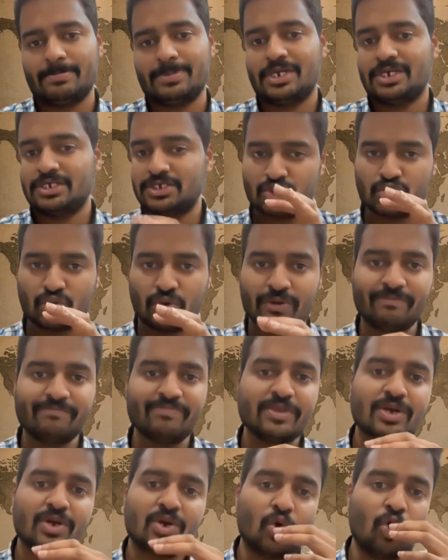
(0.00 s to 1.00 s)
So,
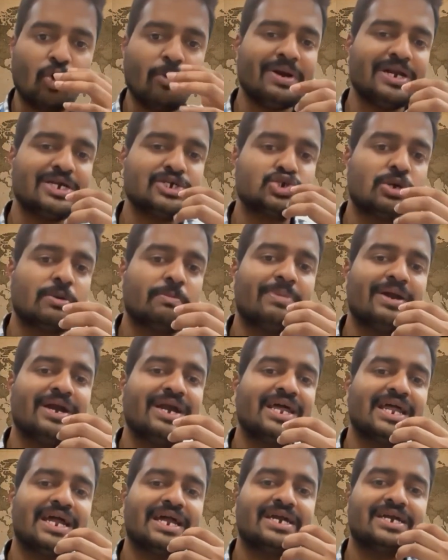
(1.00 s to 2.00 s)
nobody should build
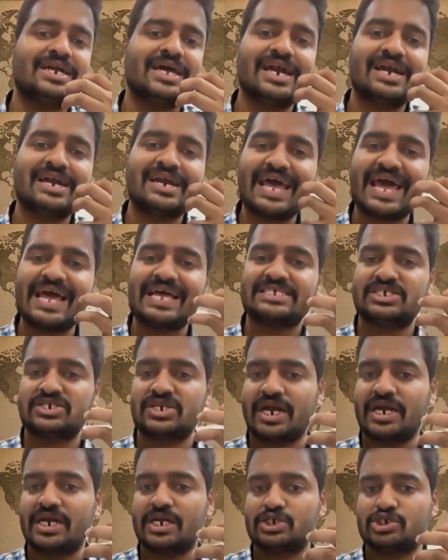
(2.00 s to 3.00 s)
an entire tax
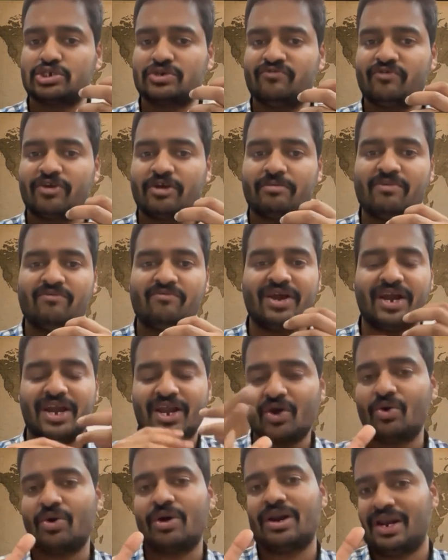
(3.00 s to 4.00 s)
strategy from a
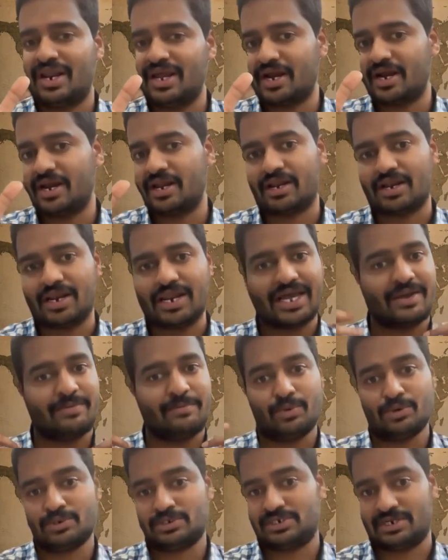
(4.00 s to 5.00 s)
video on LinkedIn, like I'm
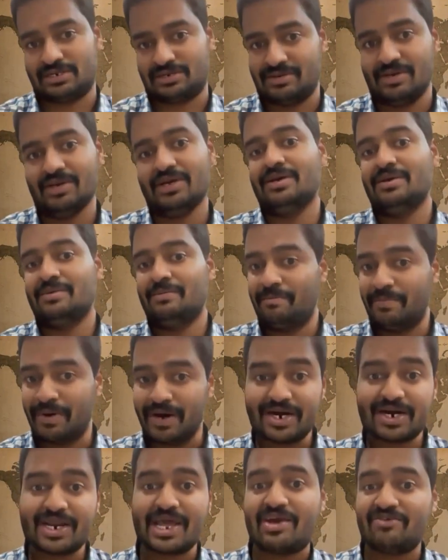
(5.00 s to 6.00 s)
posting.
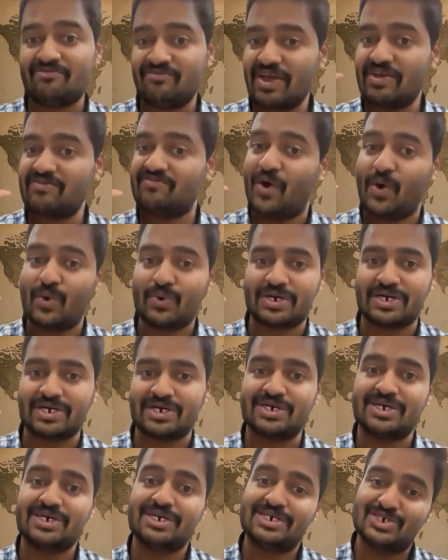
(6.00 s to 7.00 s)
But every
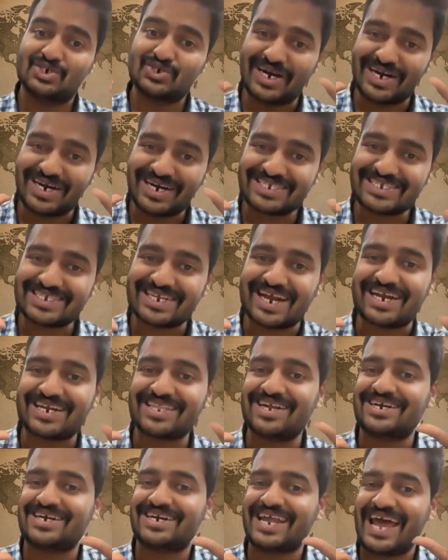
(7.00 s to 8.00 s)
founder should understand
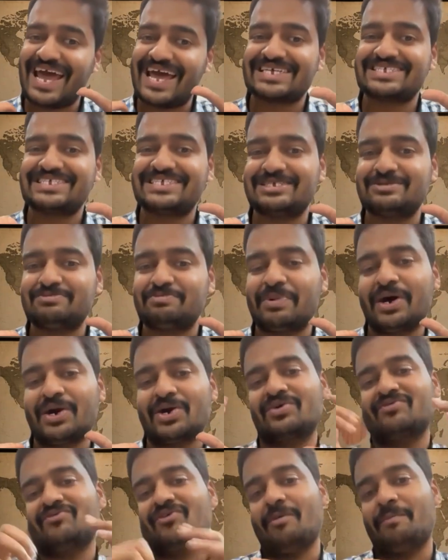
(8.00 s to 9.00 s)
that tax is part
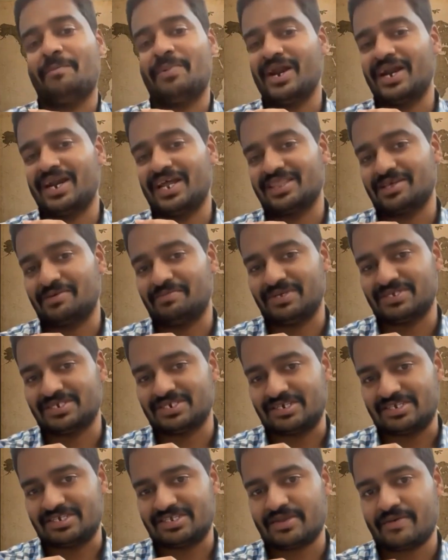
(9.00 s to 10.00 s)
of operating the
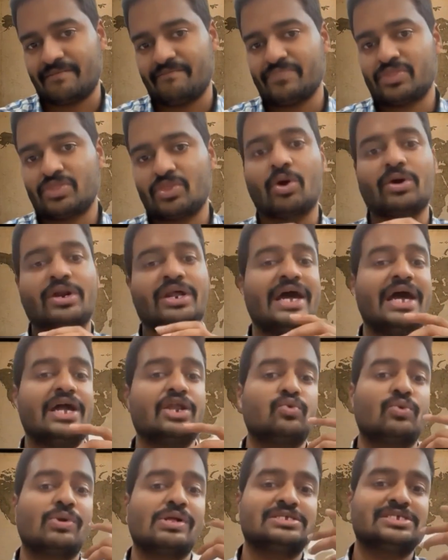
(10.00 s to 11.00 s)
business, not an
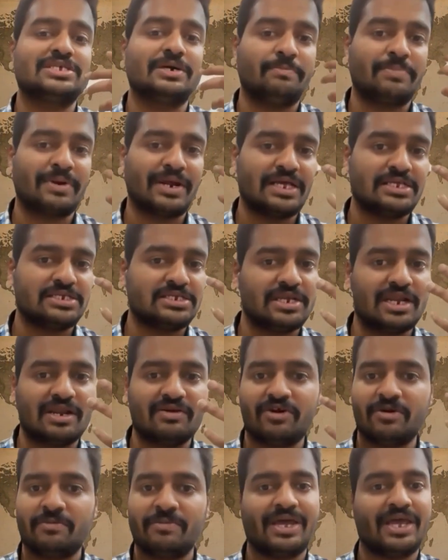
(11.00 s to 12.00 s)
annual surprise
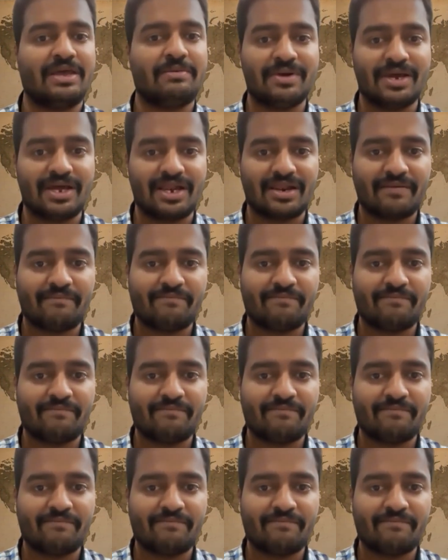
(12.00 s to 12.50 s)
delivered by email.